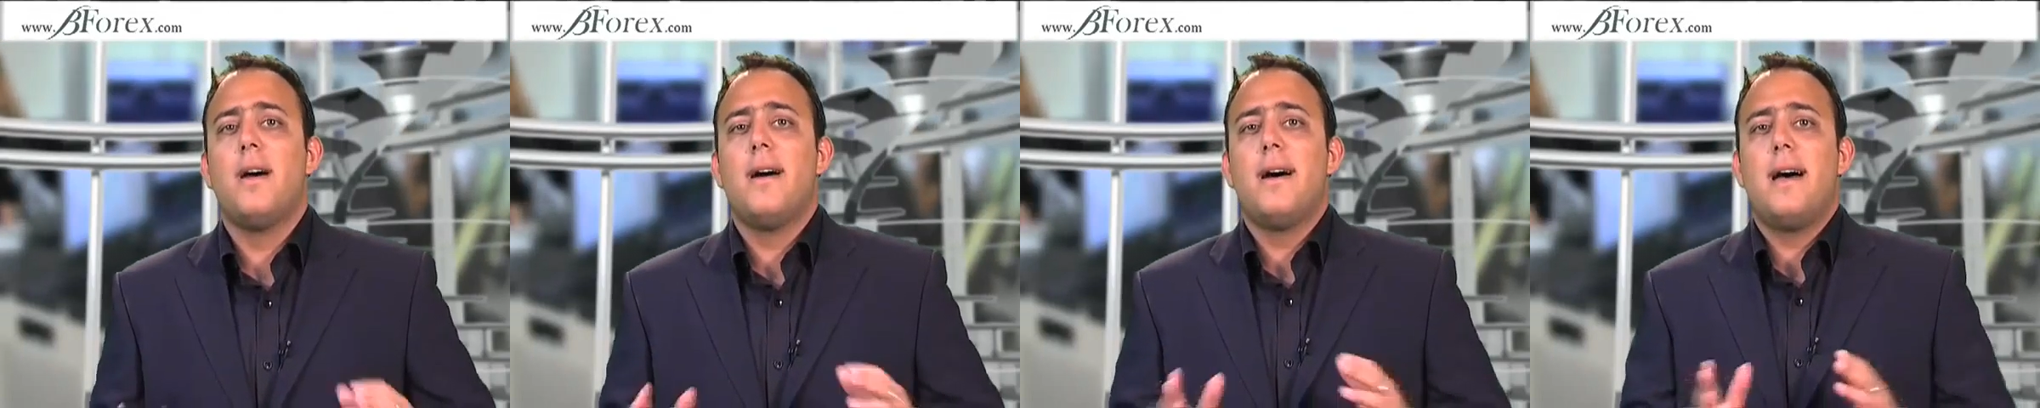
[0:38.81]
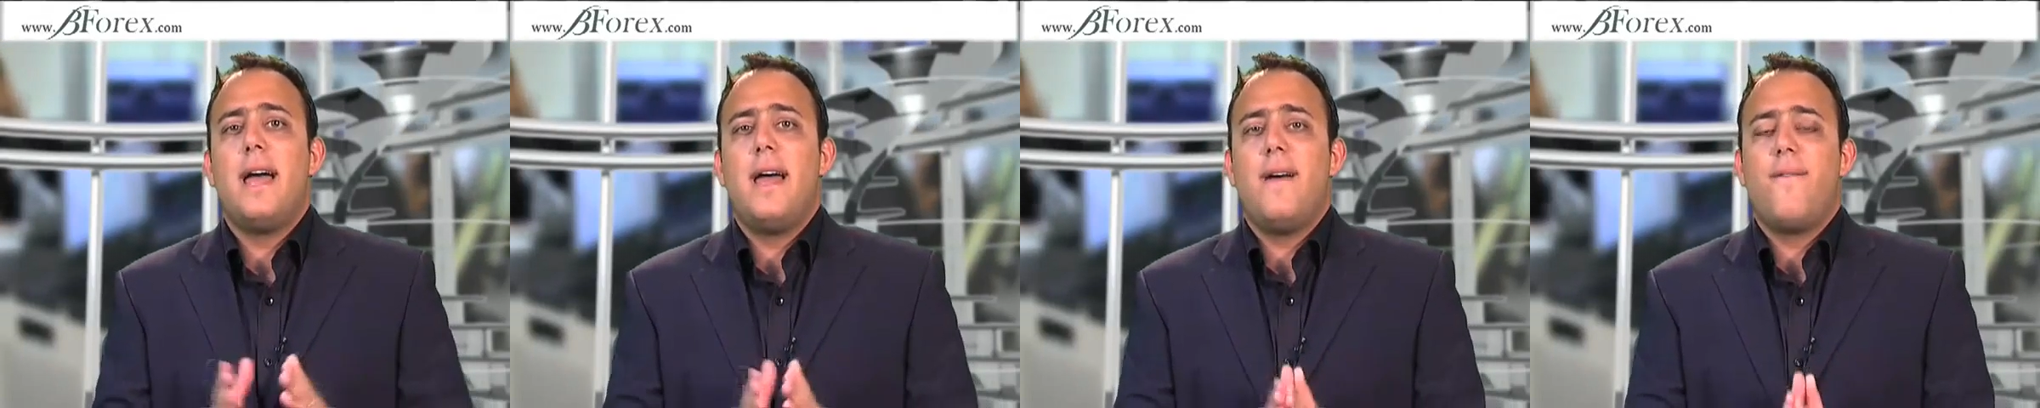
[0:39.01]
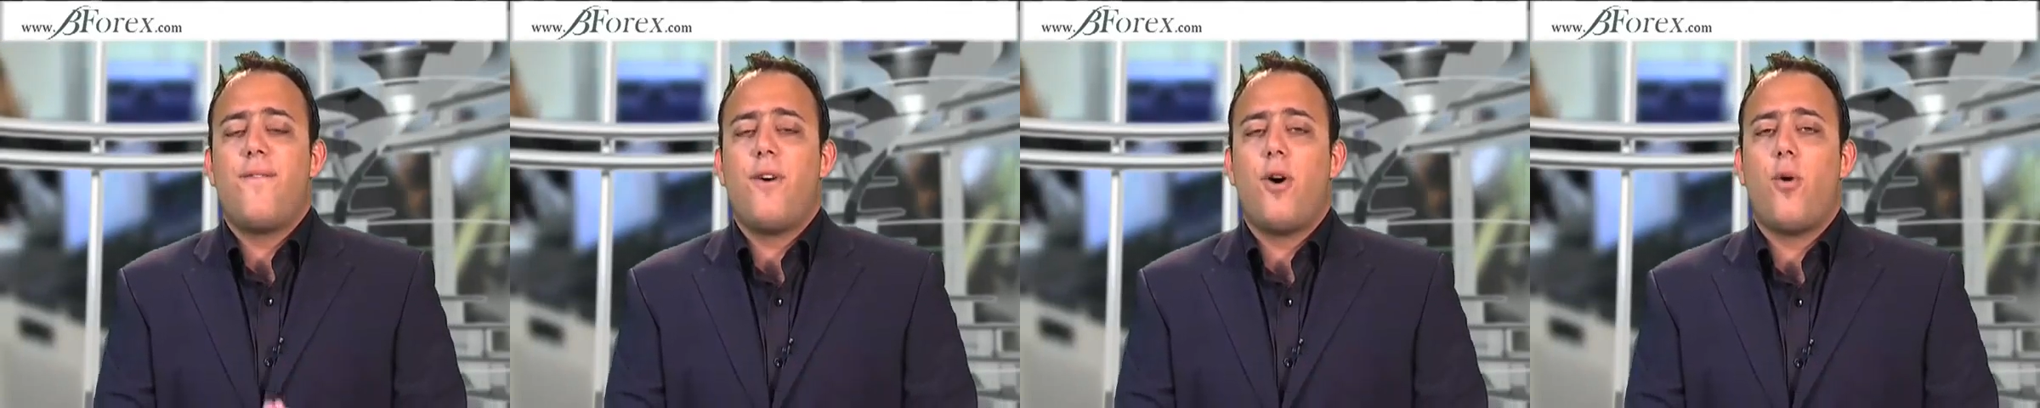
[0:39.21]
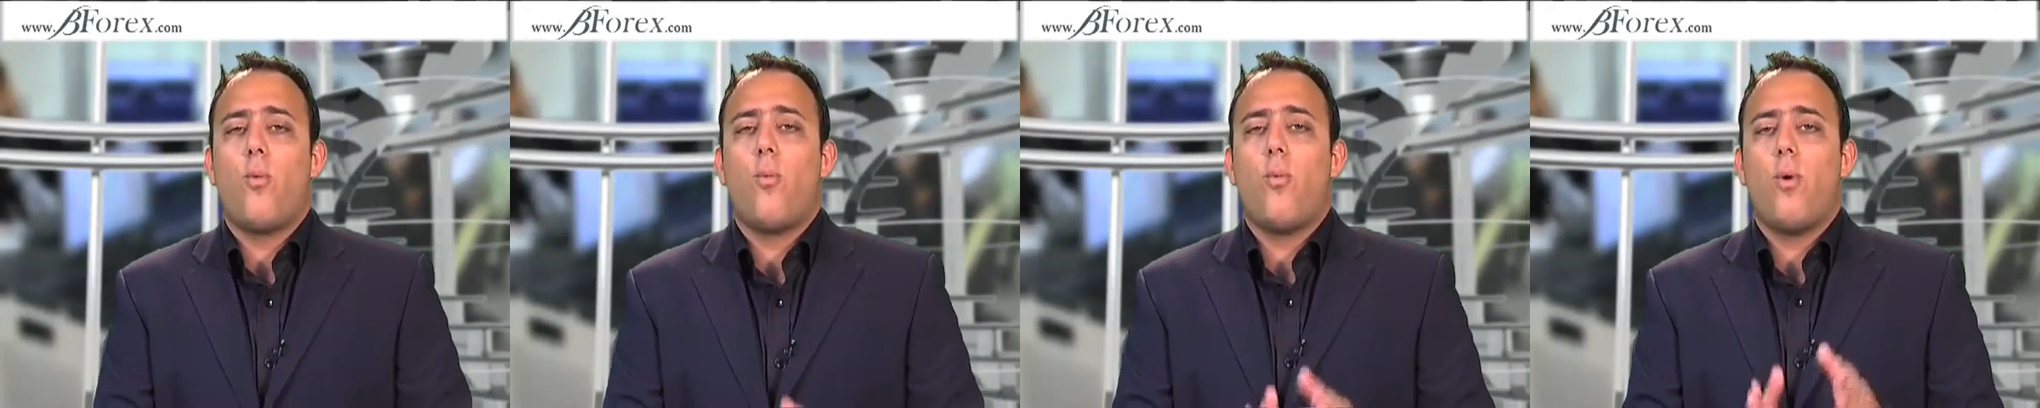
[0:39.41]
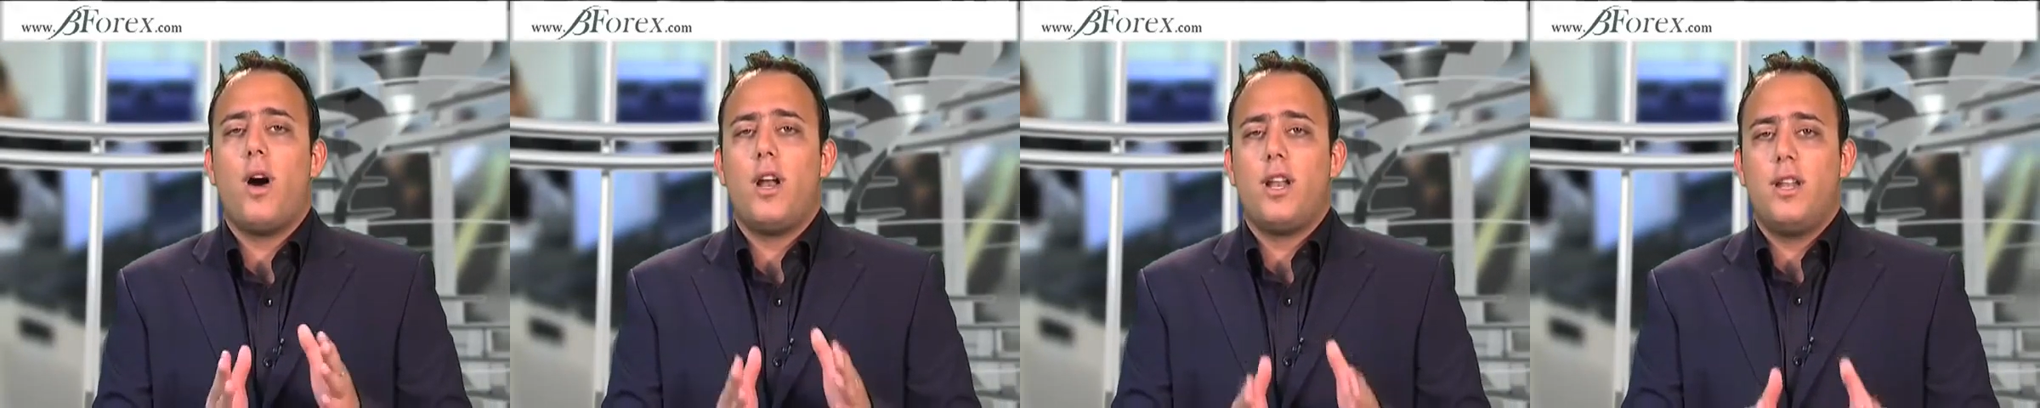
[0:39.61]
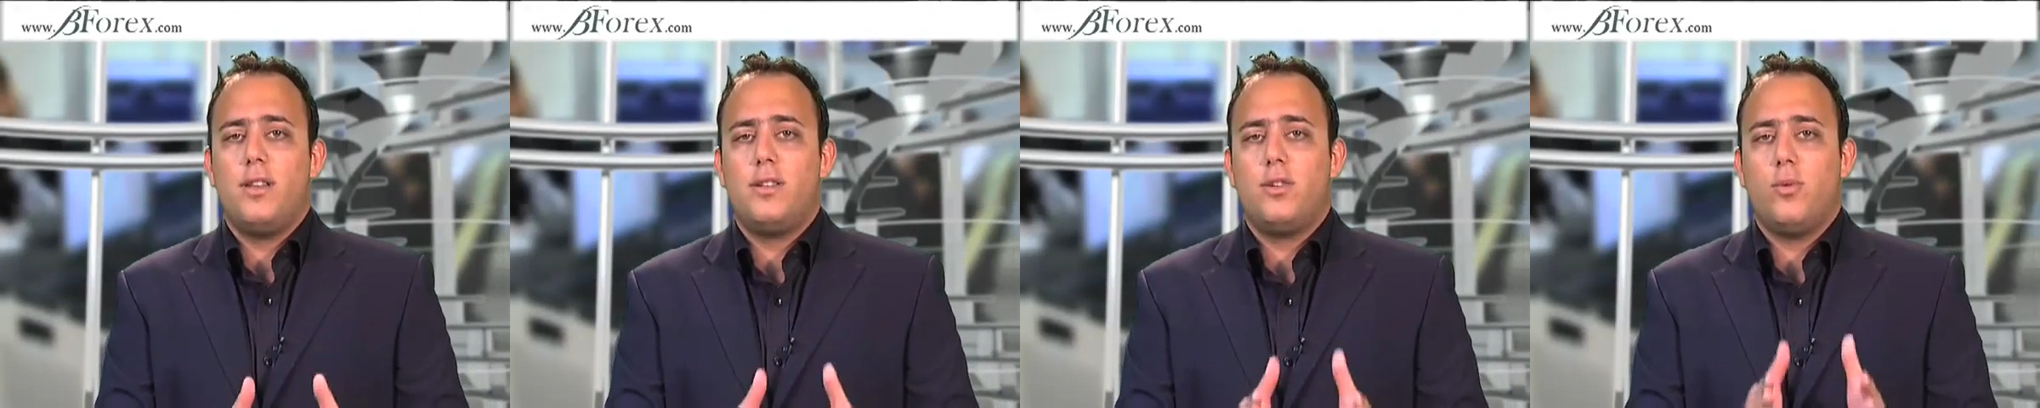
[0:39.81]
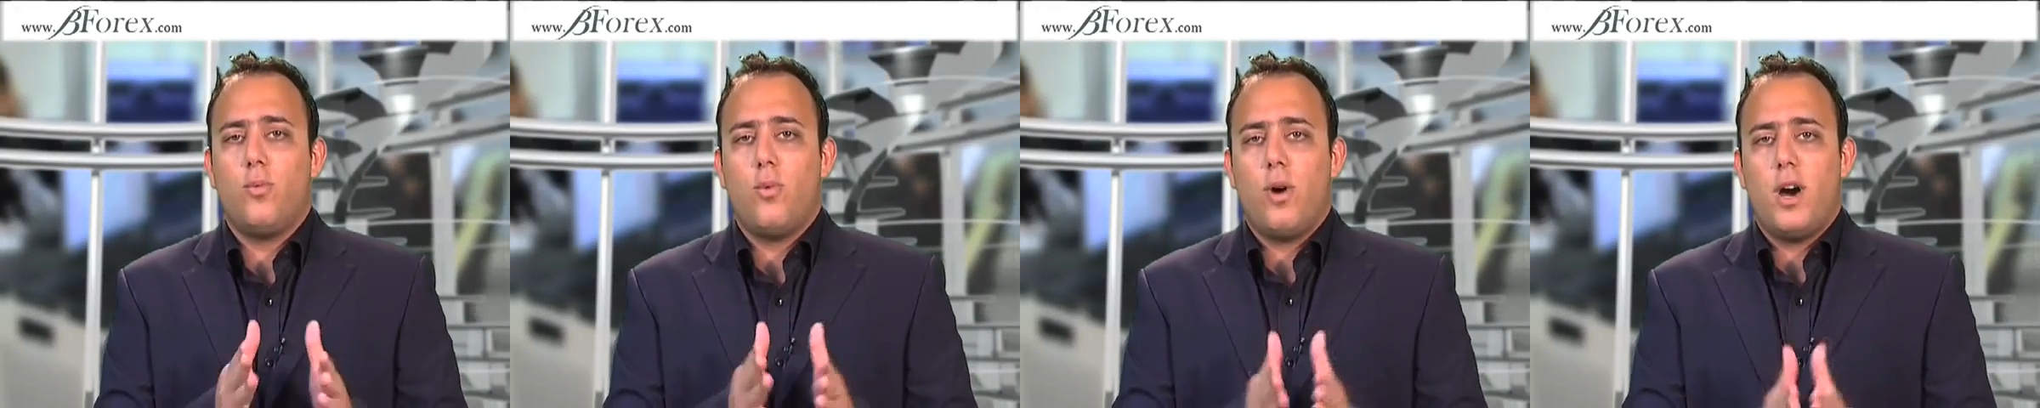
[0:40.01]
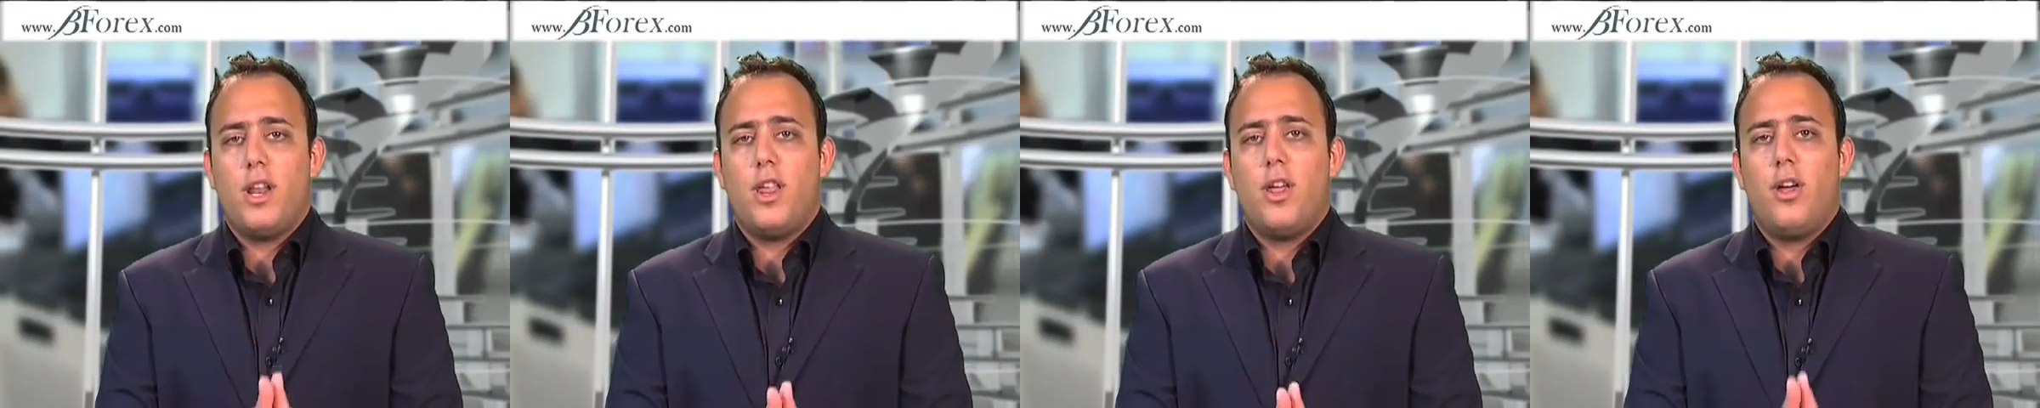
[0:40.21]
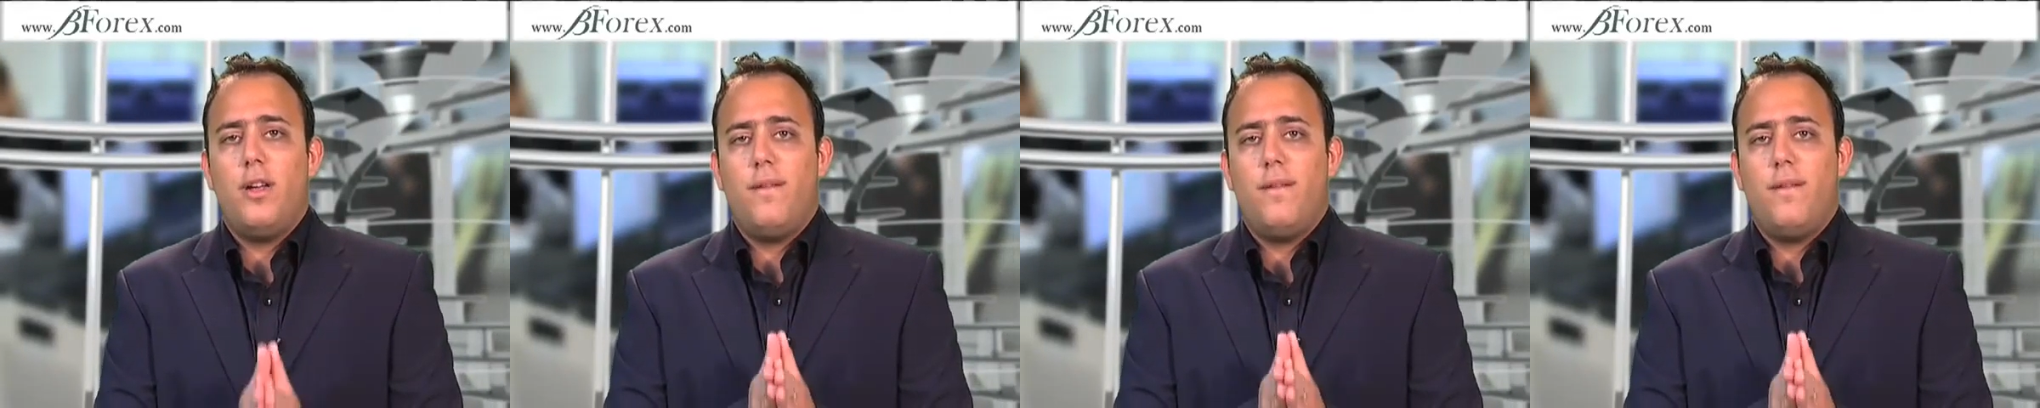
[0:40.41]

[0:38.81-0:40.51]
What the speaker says: However, what are